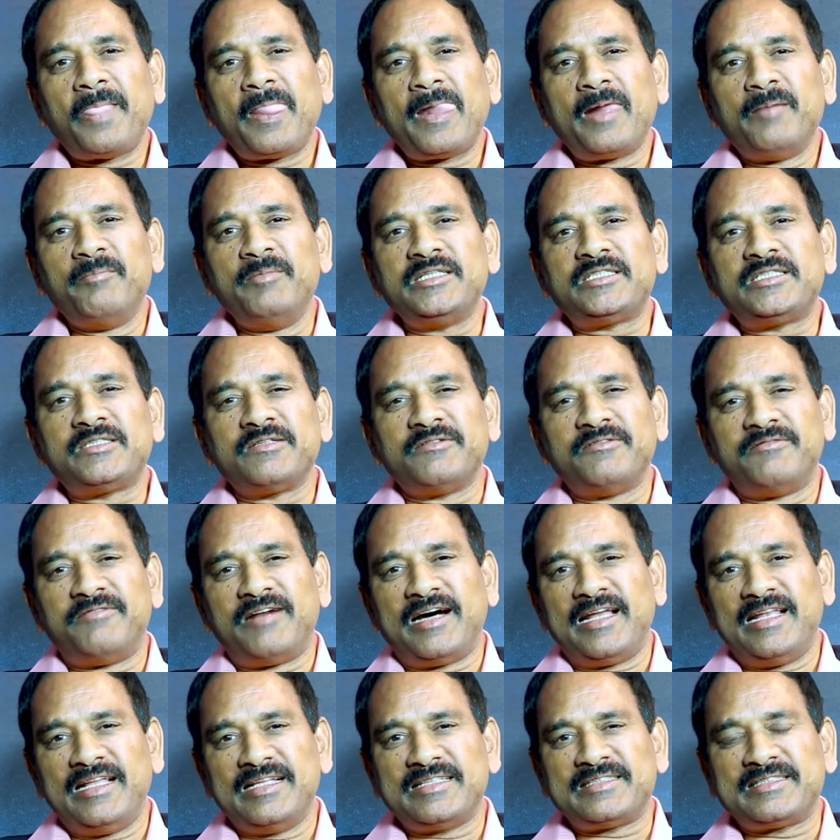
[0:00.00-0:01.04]
Miss
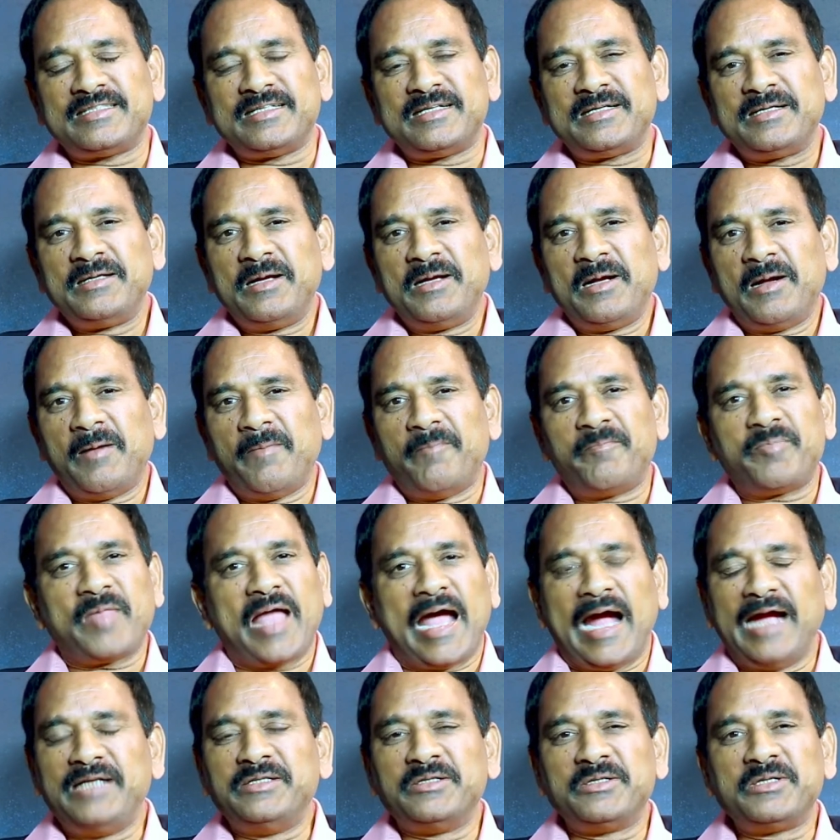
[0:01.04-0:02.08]
Valletta, um,
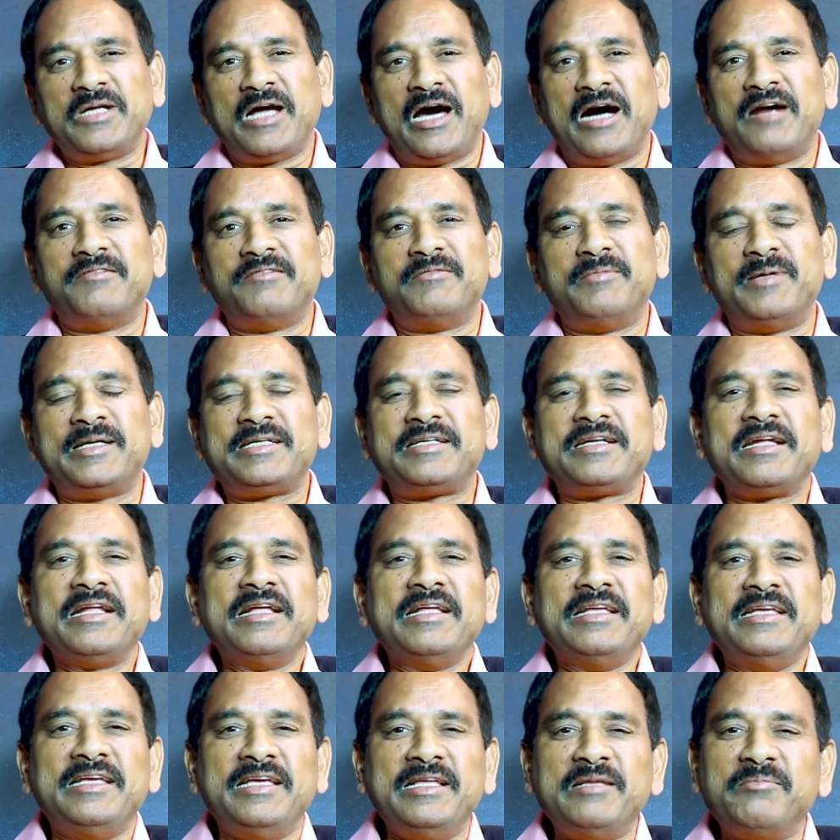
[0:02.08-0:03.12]
I don't know how, but
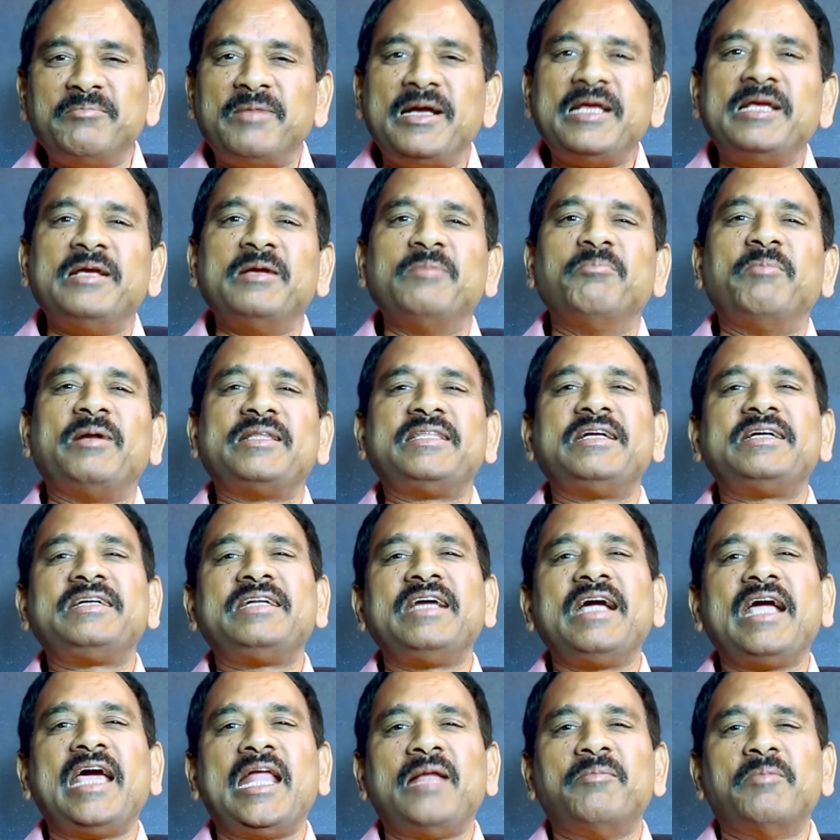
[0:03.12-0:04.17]
in my mother
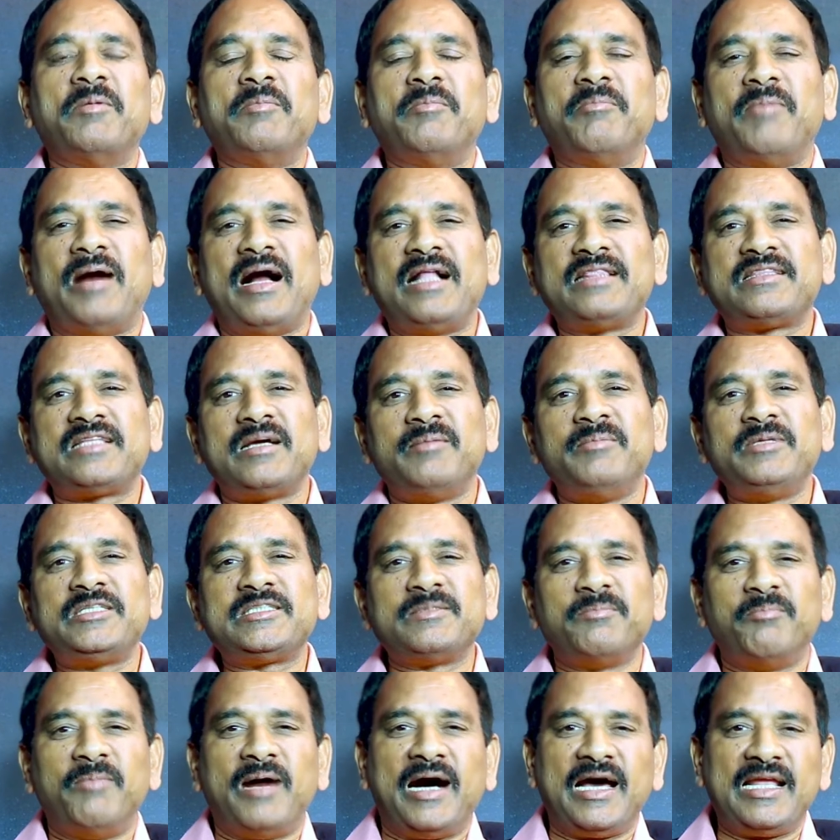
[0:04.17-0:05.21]
tongue I remember Malta means
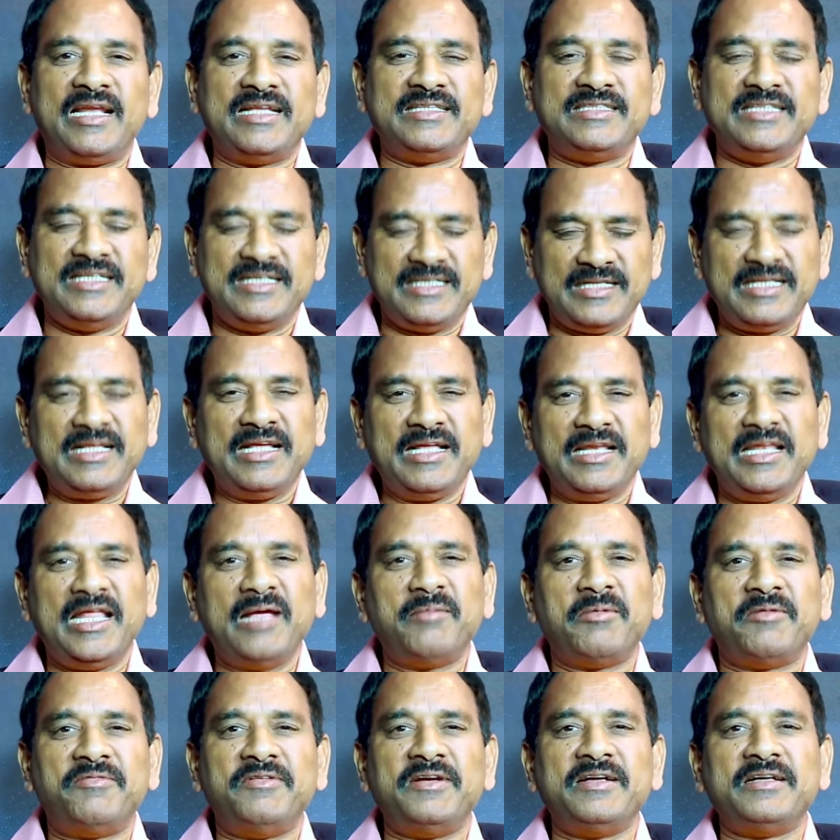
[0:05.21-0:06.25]
Malati,
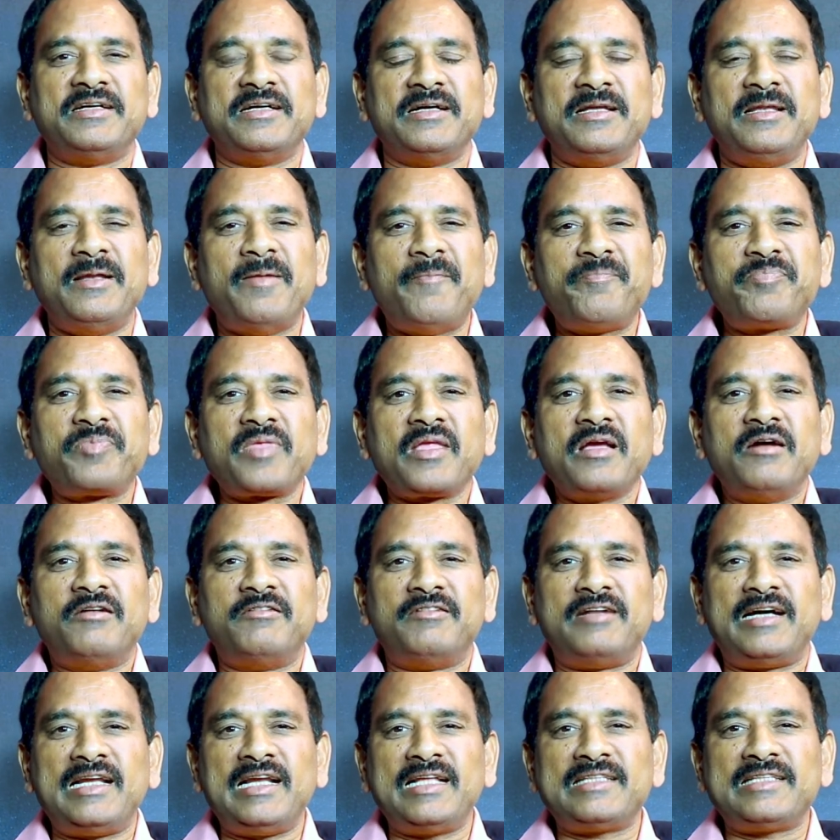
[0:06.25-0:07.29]
name of a girl.
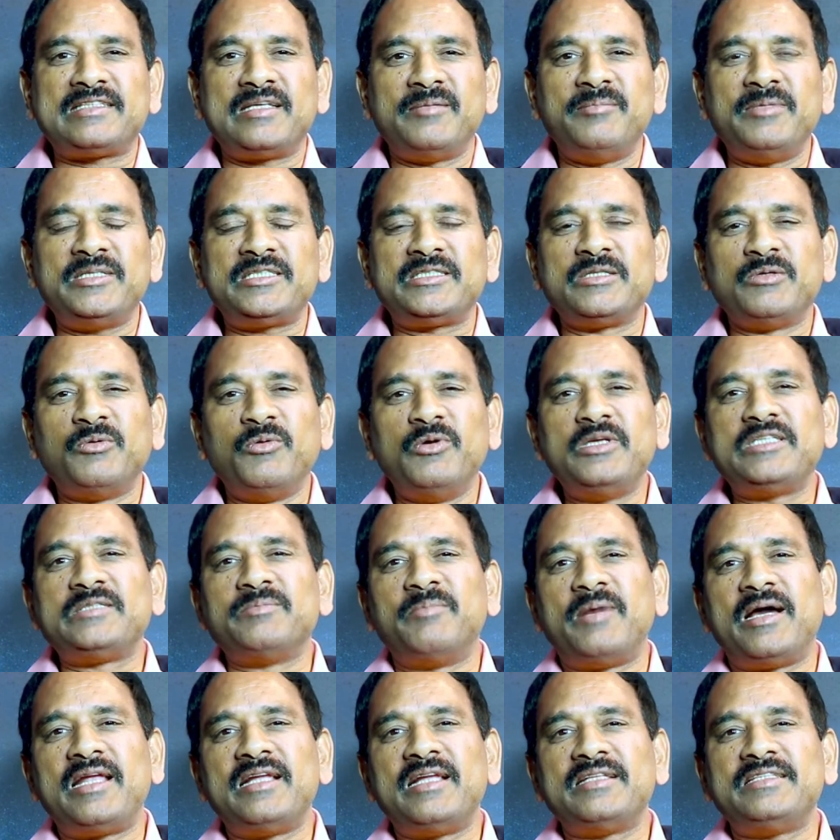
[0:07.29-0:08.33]
Valatta means who is
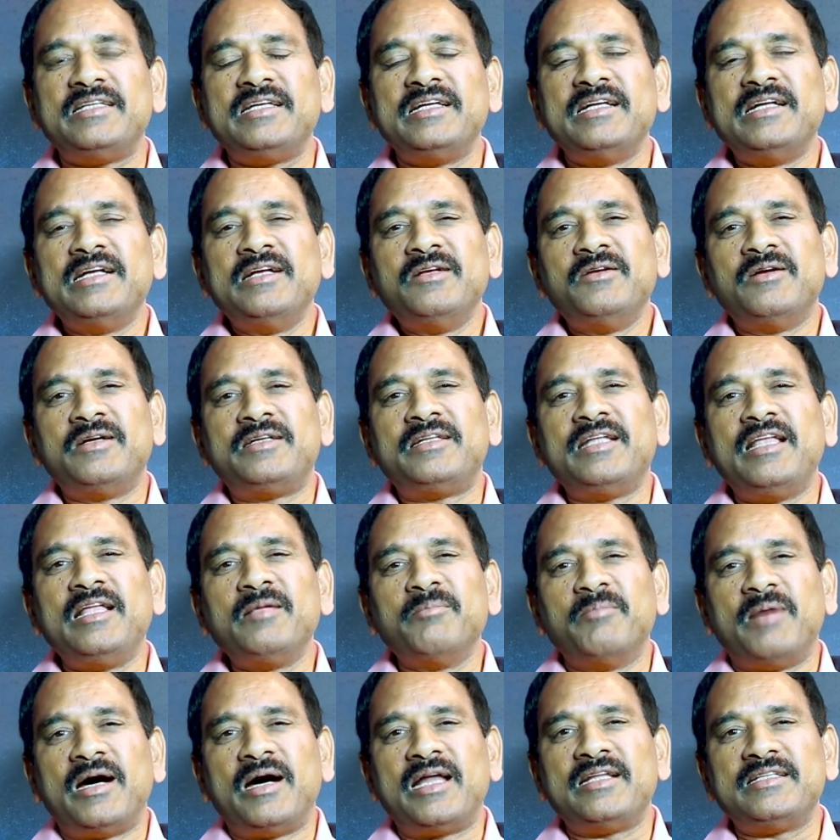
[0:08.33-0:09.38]
Malati? You are telling
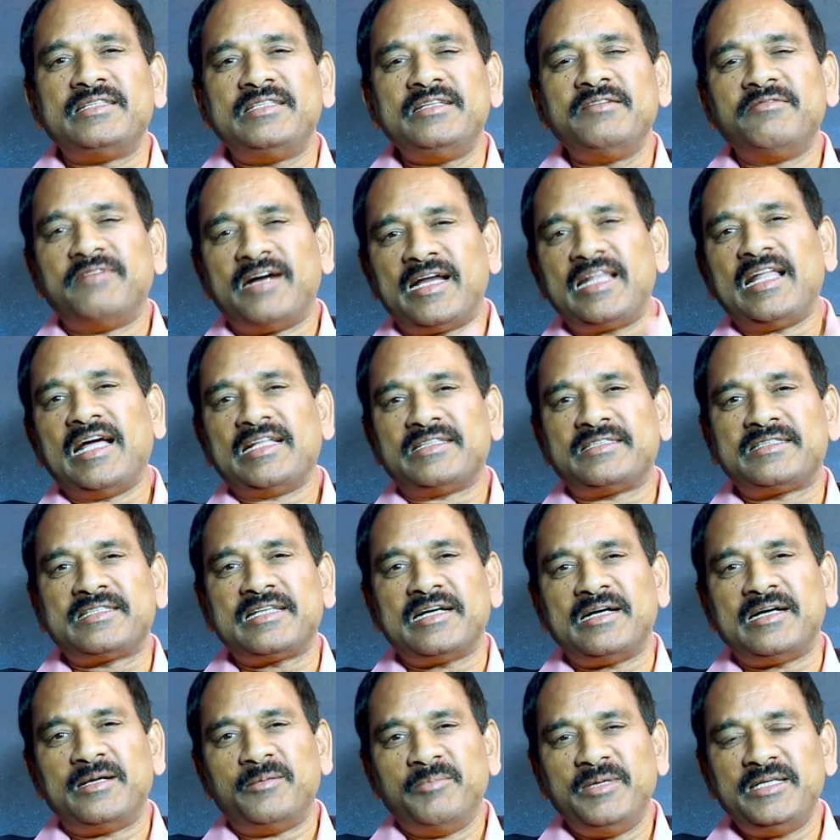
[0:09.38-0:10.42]
Malati
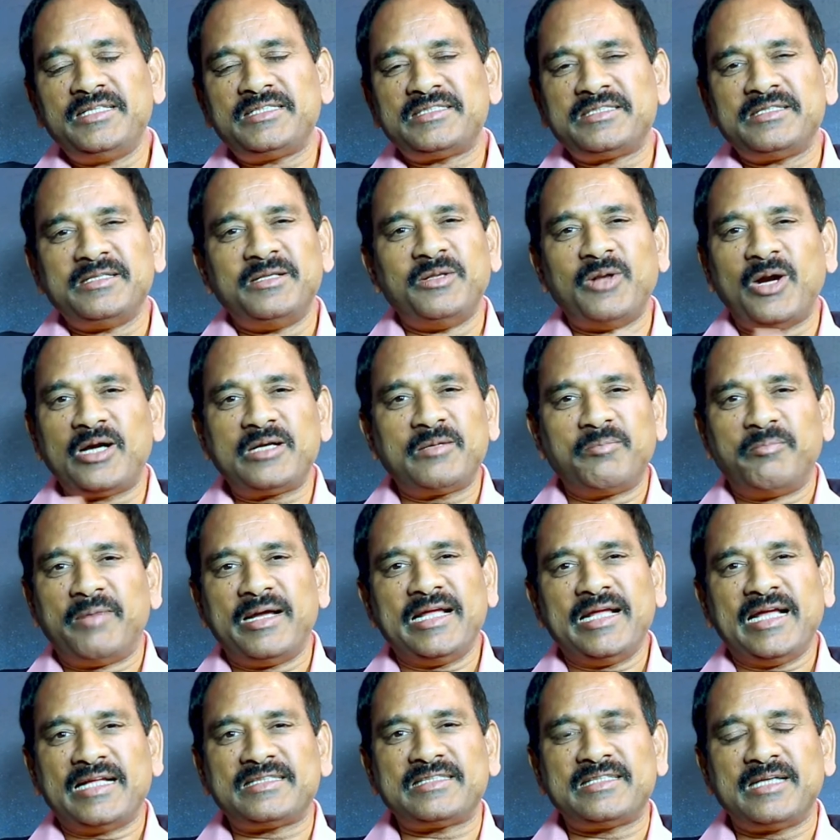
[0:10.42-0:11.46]
Valatta means not my
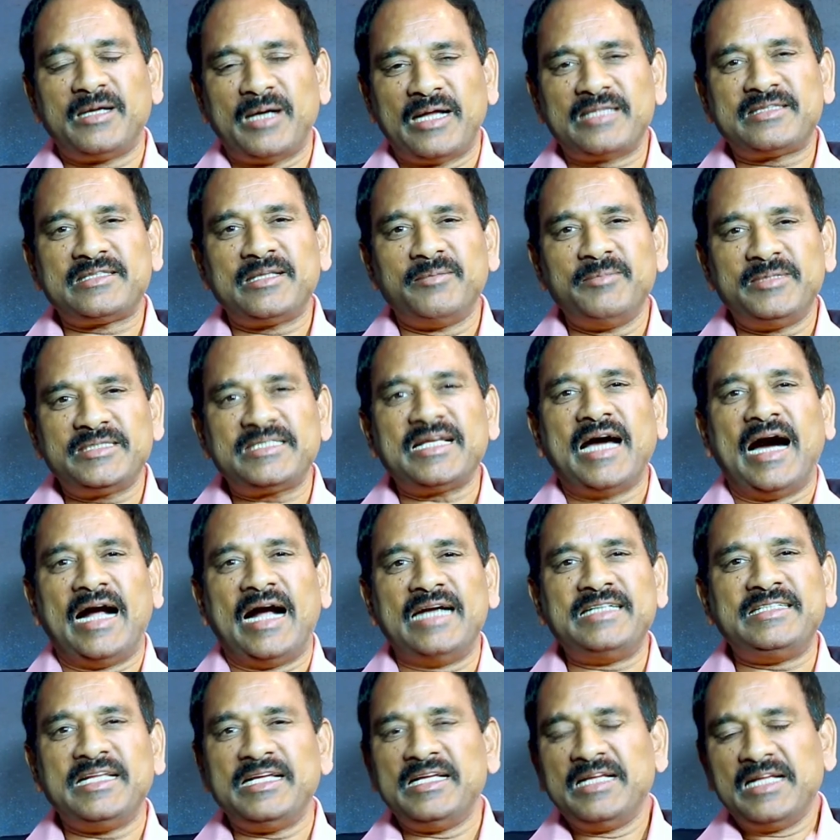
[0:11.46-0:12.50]
Atta. Atta means
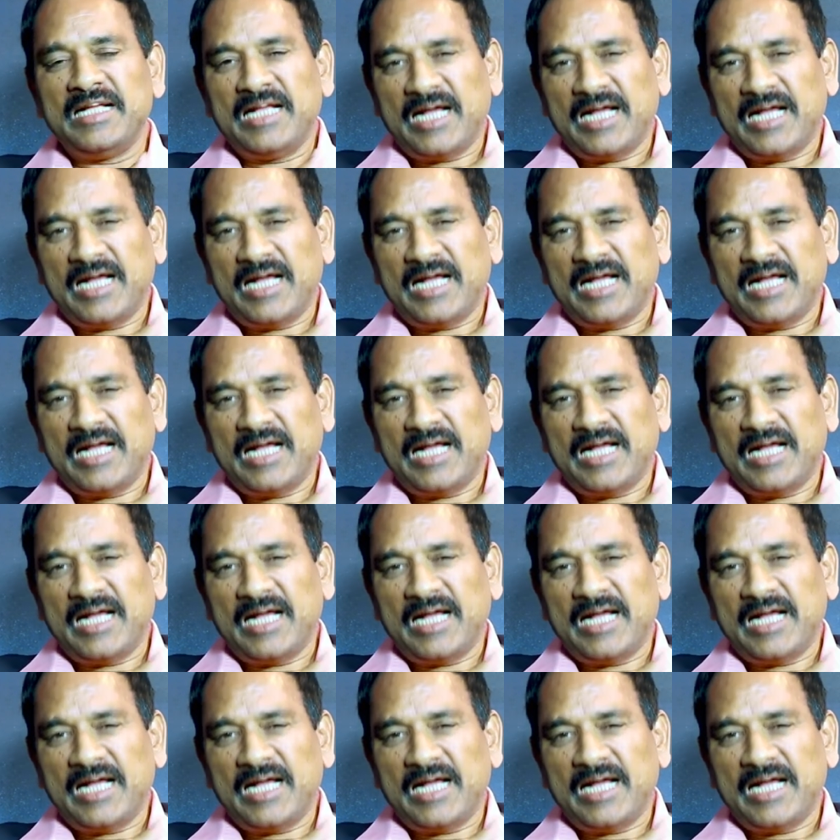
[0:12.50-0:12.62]
auntie.